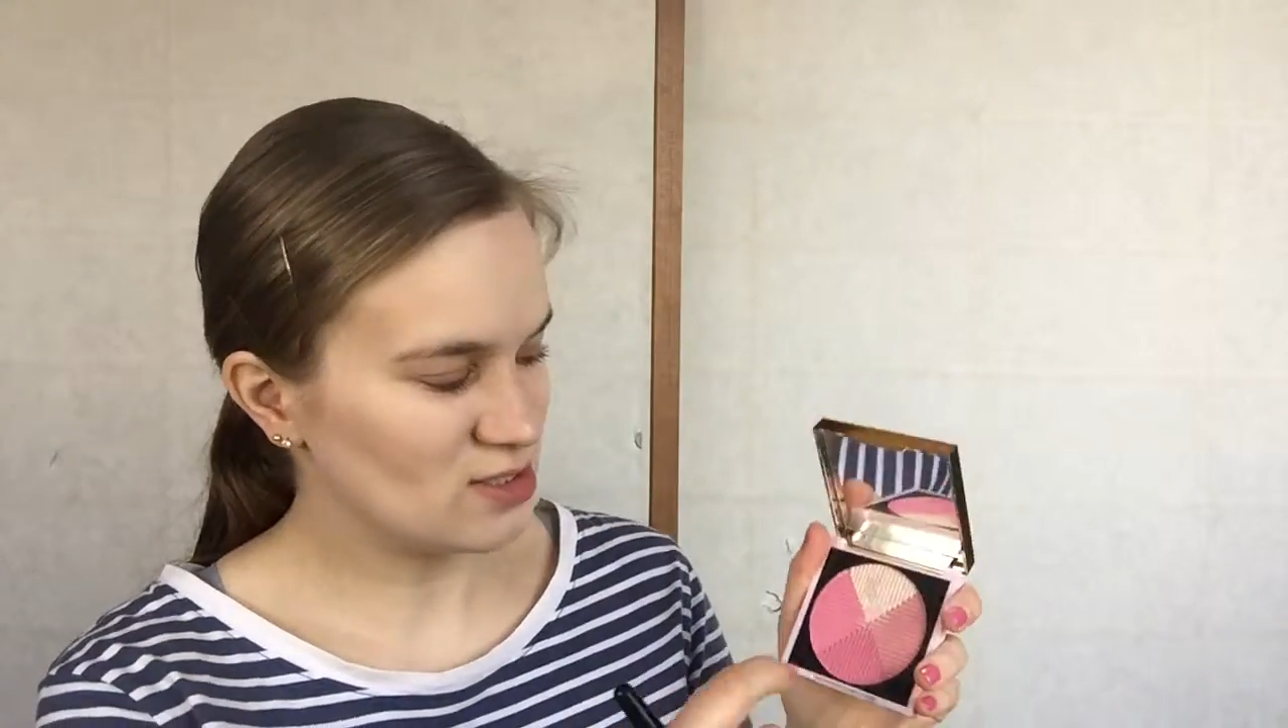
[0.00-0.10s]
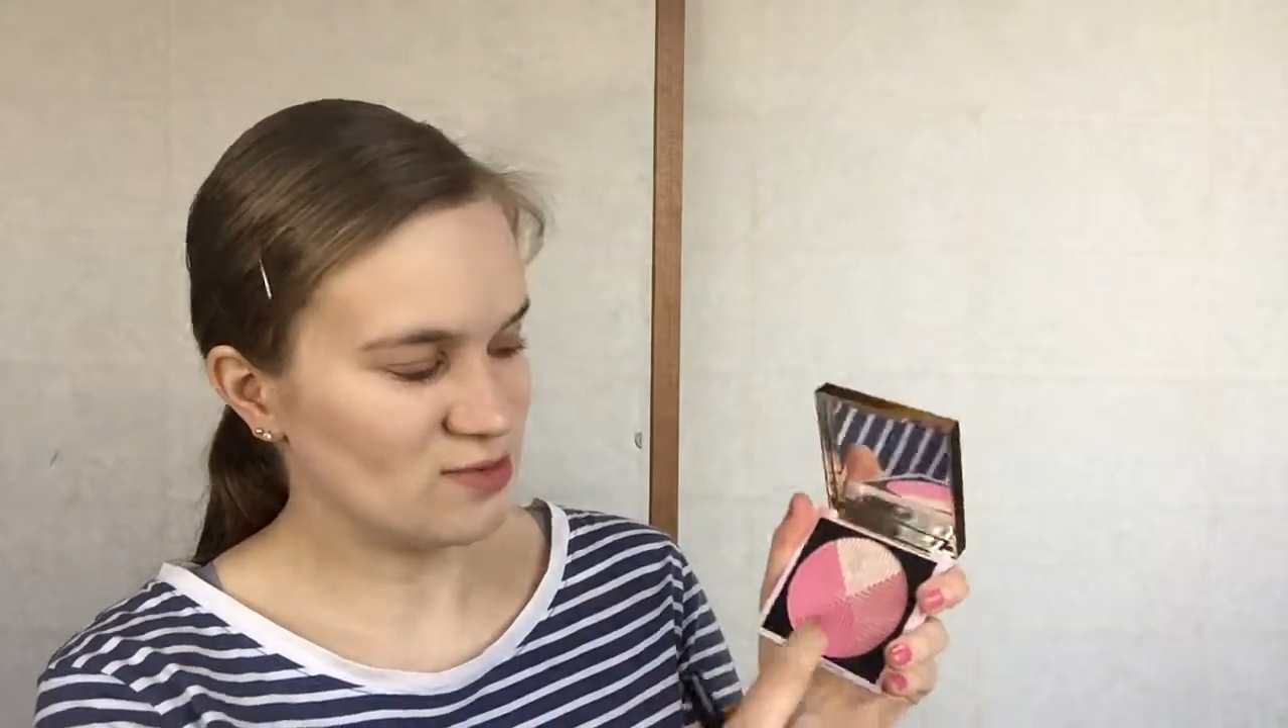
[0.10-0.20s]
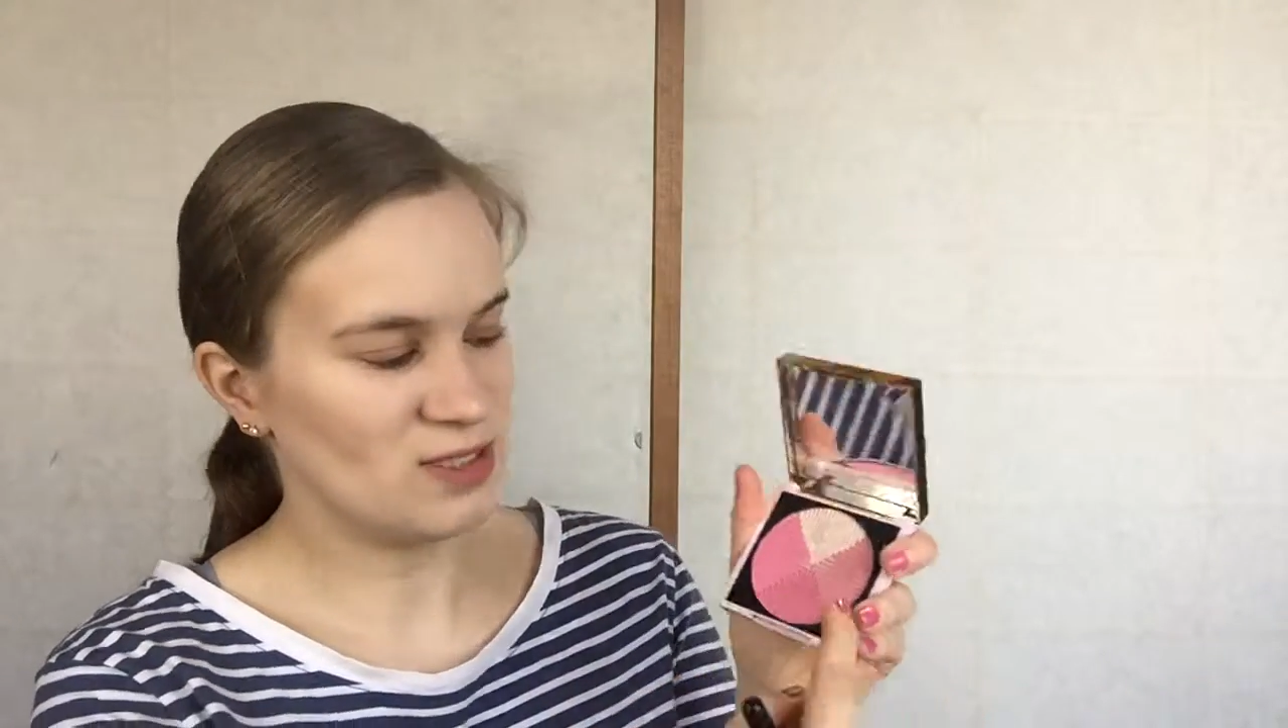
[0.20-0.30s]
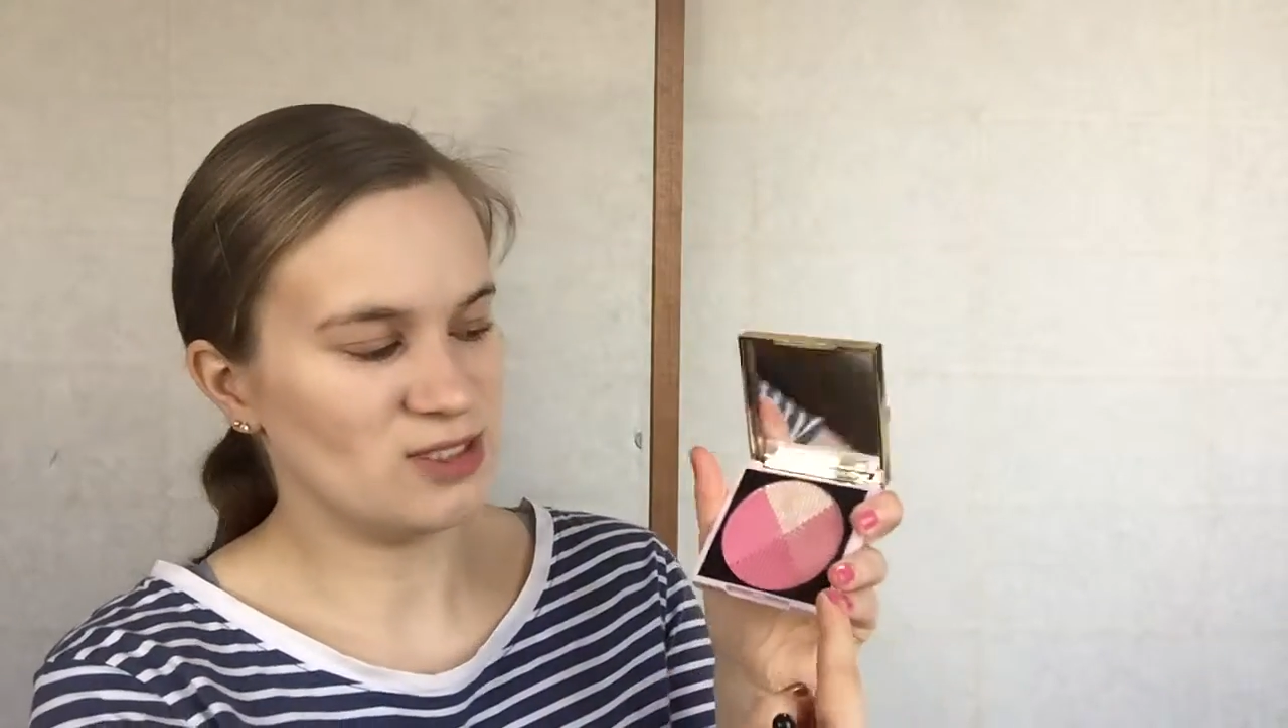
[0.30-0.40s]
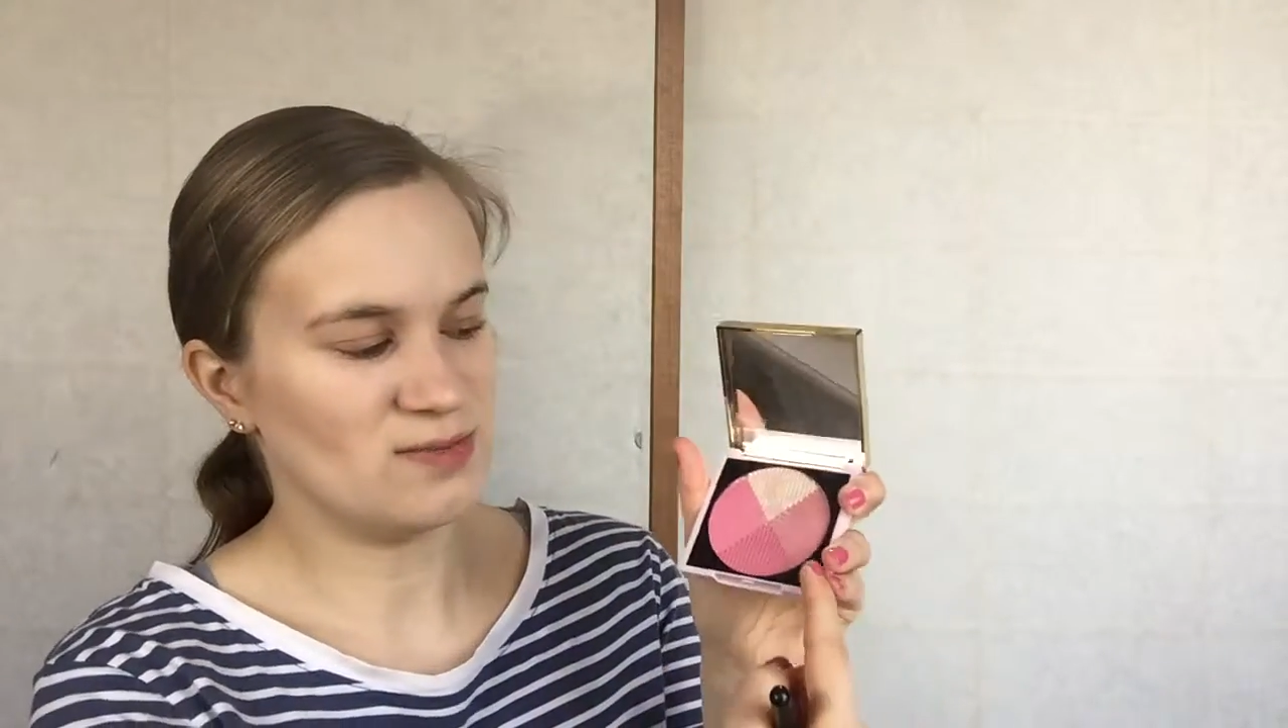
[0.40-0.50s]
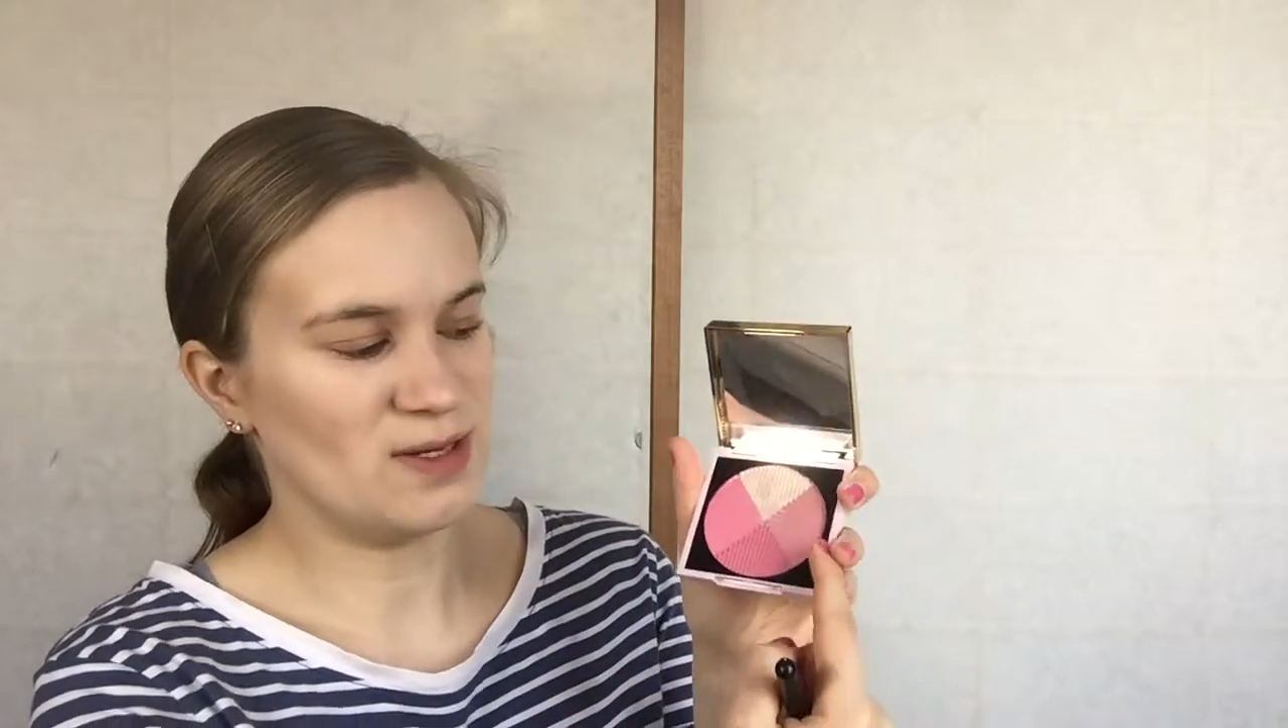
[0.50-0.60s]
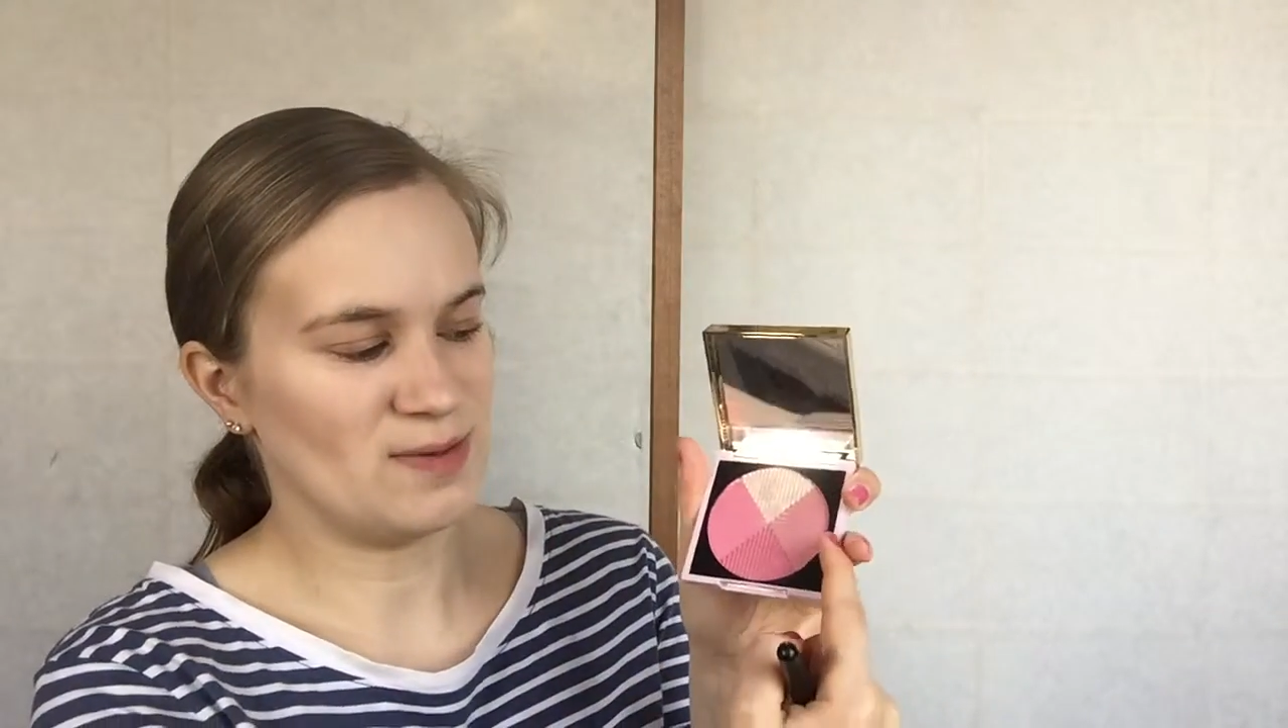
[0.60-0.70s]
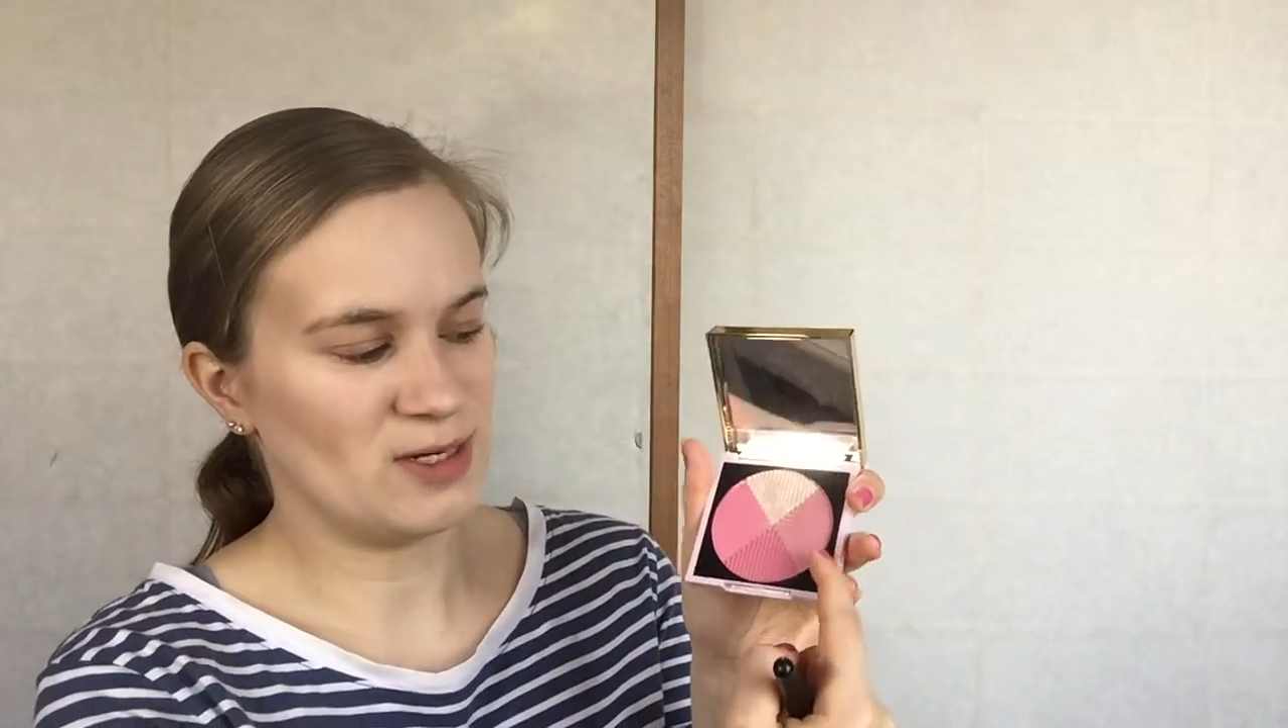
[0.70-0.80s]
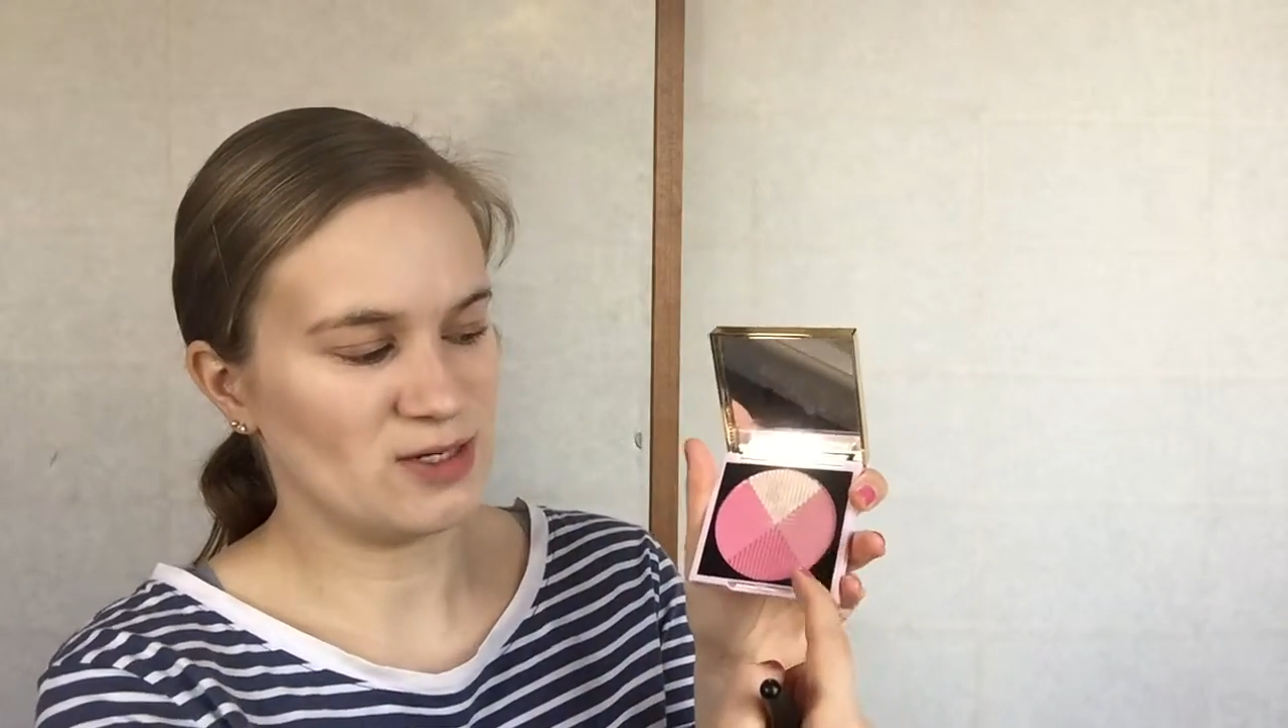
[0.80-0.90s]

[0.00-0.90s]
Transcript: going to maybe